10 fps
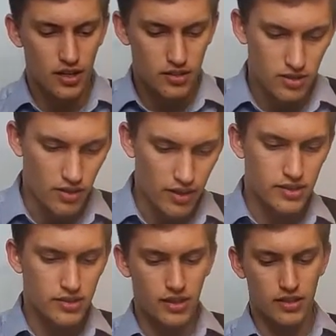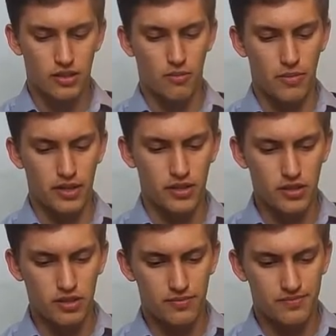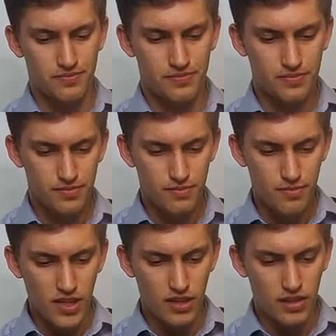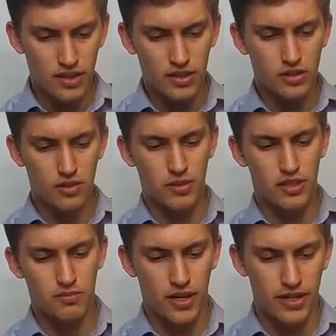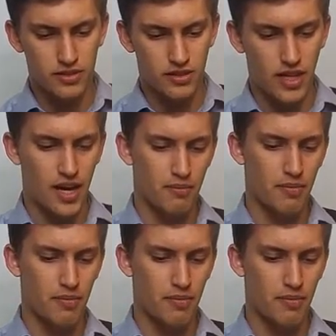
So let's git commit it. Git commit -m